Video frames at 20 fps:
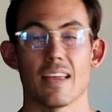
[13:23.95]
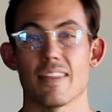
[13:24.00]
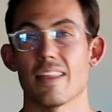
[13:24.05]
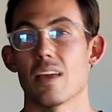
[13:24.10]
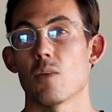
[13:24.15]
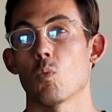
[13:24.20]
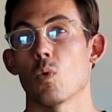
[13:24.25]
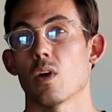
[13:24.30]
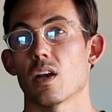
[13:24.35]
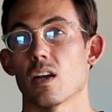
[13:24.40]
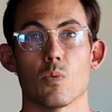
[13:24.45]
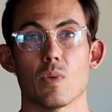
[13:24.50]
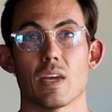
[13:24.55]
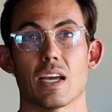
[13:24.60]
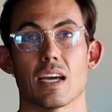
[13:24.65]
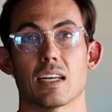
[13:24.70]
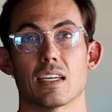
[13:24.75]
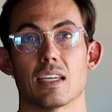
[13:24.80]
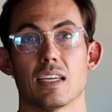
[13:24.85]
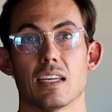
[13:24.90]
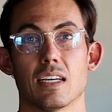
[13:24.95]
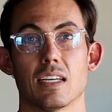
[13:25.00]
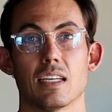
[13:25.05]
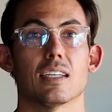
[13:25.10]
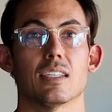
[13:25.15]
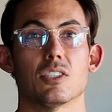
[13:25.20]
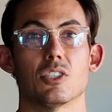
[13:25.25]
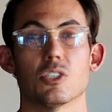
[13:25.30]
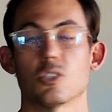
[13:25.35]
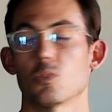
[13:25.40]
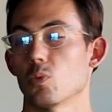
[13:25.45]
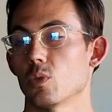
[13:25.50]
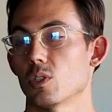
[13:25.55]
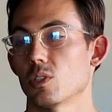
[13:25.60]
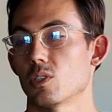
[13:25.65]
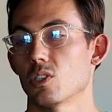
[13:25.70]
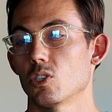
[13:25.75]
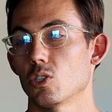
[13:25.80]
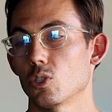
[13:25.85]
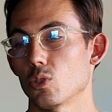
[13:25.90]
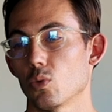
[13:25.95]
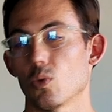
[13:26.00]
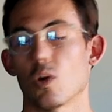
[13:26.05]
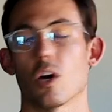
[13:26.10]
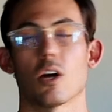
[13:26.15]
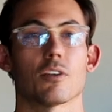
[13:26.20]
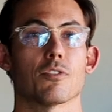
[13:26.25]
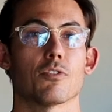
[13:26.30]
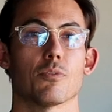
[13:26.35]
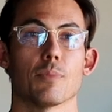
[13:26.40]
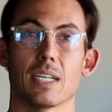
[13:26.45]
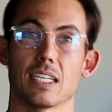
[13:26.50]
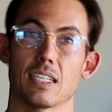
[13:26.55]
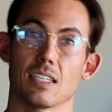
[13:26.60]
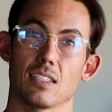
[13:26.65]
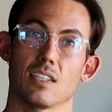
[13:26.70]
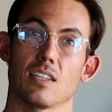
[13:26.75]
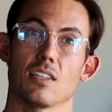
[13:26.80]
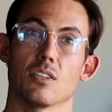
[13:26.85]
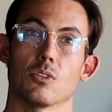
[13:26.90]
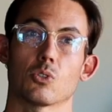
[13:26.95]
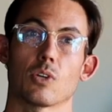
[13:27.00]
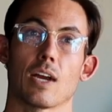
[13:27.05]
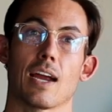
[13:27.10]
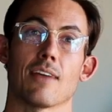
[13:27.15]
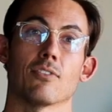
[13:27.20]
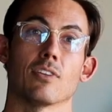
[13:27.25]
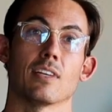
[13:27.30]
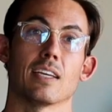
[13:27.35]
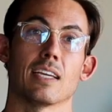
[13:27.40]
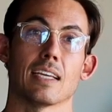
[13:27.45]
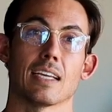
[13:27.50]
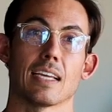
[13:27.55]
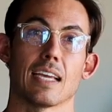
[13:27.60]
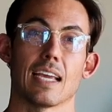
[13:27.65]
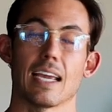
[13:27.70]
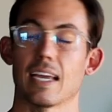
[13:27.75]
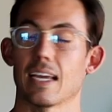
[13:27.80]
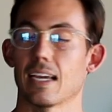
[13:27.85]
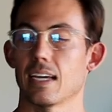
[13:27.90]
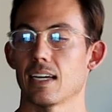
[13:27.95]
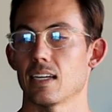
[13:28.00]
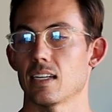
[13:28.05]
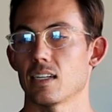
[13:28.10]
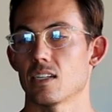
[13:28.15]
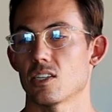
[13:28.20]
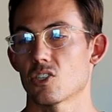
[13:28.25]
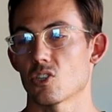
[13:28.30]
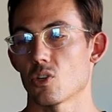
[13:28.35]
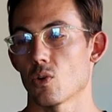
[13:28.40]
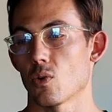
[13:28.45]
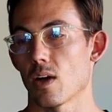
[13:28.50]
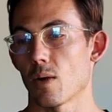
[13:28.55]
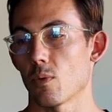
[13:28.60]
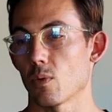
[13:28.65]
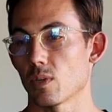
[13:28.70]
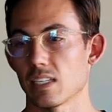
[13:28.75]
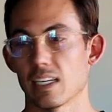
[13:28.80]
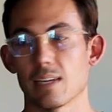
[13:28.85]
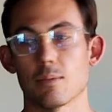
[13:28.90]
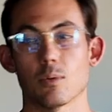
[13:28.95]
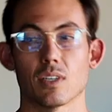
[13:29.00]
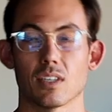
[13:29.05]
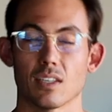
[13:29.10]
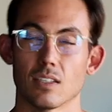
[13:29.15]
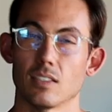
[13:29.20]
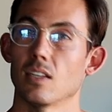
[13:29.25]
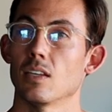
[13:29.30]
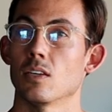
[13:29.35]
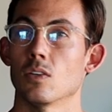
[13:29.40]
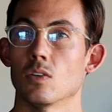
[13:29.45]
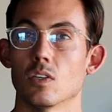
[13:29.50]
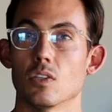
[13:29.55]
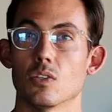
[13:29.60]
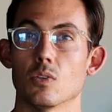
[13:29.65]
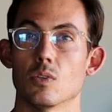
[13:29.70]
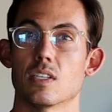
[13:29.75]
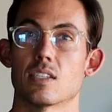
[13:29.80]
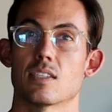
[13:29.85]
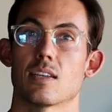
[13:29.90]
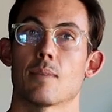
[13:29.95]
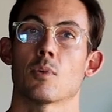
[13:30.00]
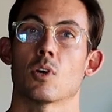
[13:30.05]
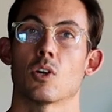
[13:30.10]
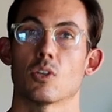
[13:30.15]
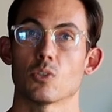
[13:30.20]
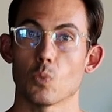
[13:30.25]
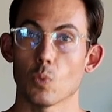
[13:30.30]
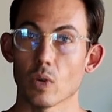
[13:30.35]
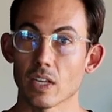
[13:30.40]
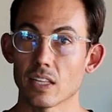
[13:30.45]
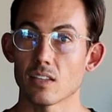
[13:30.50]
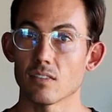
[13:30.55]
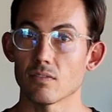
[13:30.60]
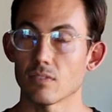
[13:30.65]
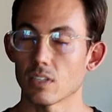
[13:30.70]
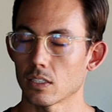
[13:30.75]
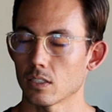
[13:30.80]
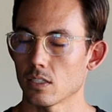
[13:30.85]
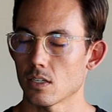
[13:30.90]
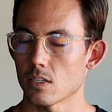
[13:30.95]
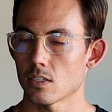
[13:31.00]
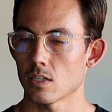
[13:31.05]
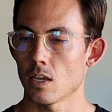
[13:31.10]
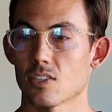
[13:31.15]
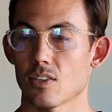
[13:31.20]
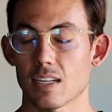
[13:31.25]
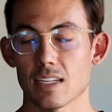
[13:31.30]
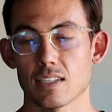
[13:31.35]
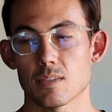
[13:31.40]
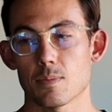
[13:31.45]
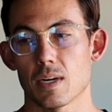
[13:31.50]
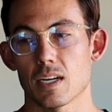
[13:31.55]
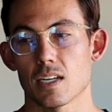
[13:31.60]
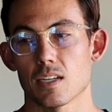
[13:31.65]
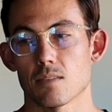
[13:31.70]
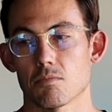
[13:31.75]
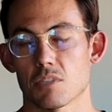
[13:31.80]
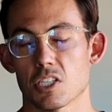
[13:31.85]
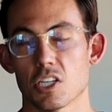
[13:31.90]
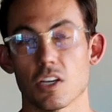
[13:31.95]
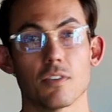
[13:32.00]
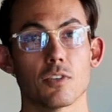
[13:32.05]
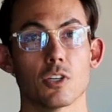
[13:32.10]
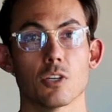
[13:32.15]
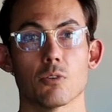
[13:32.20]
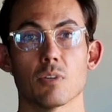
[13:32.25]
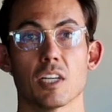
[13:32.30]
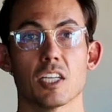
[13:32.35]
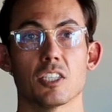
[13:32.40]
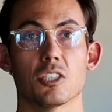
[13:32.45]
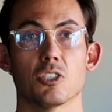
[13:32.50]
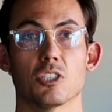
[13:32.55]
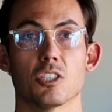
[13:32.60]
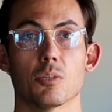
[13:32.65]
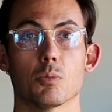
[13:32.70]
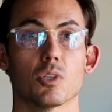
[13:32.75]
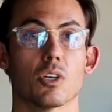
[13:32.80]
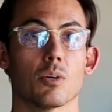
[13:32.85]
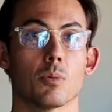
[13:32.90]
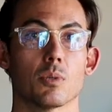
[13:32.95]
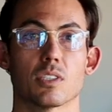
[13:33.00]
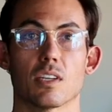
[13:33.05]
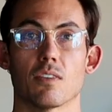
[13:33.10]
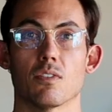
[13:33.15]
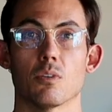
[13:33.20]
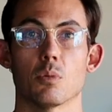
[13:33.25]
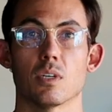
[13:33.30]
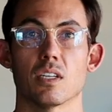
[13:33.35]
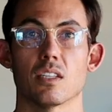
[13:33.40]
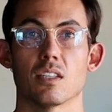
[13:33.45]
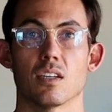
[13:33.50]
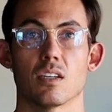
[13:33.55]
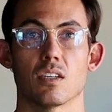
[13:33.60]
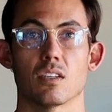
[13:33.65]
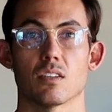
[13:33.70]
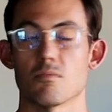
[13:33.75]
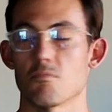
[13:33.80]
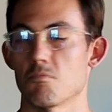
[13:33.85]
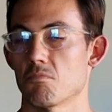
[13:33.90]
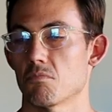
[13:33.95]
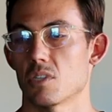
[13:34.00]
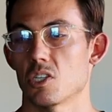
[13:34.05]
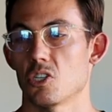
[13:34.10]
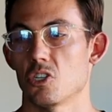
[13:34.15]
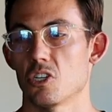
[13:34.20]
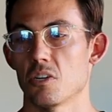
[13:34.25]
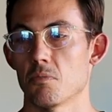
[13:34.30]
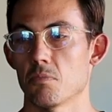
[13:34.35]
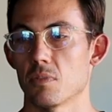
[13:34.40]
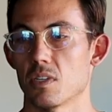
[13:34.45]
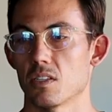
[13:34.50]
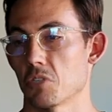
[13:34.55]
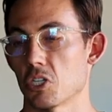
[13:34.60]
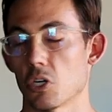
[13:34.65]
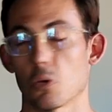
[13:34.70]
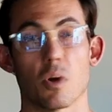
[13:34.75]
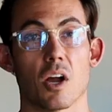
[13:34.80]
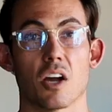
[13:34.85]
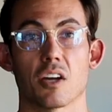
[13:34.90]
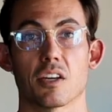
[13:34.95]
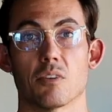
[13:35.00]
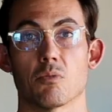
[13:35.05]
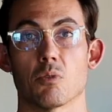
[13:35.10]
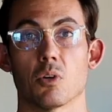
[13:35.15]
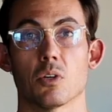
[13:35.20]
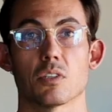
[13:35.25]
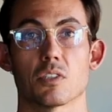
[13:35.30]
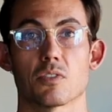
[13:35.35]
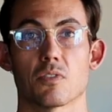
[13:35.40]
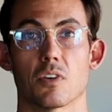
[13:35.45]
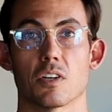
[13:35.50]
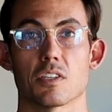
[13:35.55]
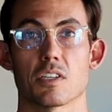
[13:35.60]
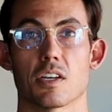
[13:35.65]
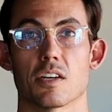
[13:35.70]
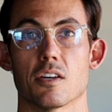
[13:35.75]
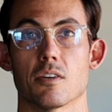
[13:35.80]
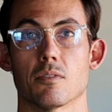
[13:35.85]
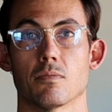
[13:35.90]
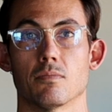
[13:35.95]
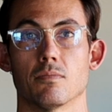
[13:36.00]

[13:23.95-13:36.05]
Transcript: And then when we had a kid, it just was too hard for me to continue traveling. And so I wasn't able to continue to do the seminars with Invictus. So that's about it. Still have a good relationship with almost everybody there. And the gym is still rocking and rolling as far as I know.